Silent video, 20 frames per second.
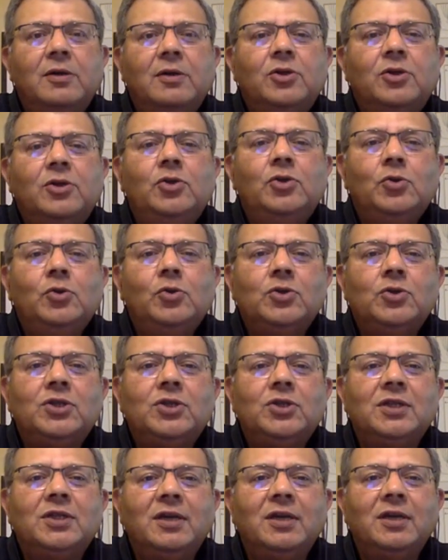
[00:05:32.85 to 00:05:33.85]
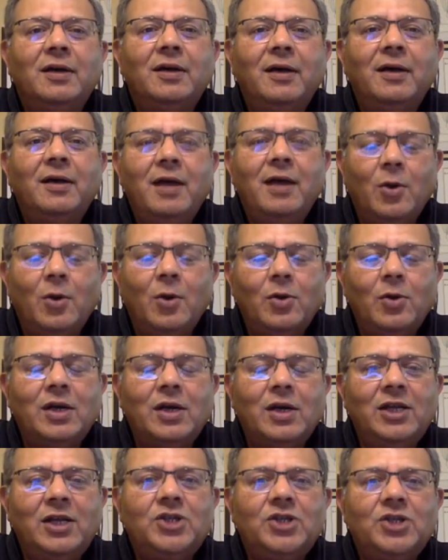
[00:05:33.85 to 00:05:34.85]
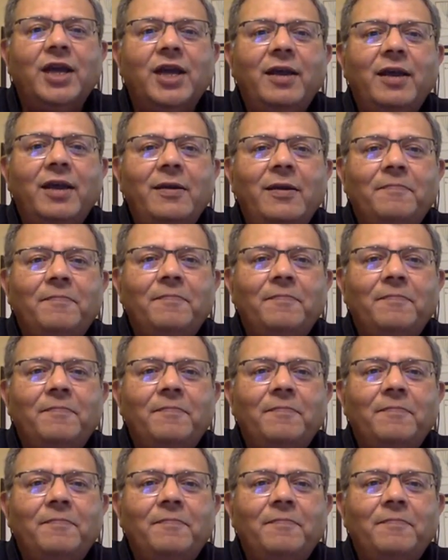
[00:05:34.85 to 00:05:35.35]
to use uh, an old cliche,